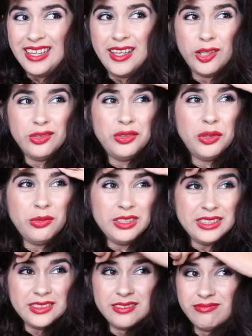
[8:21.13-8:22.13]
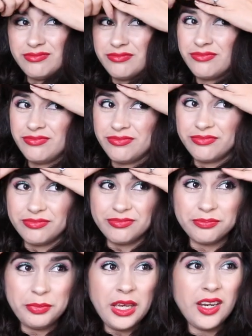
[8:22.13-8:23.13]
I don't know, like
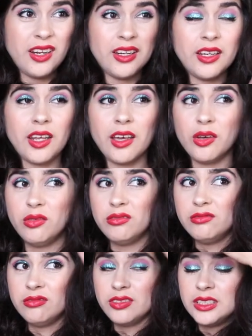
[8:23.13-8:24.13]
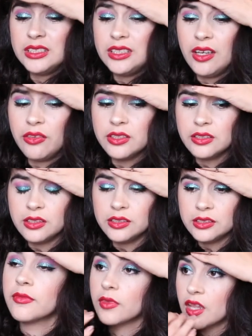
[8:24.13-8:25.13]
pinning it down. Let's see how this
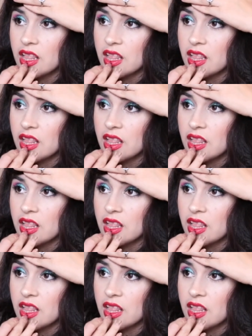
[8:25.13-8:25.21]
looks.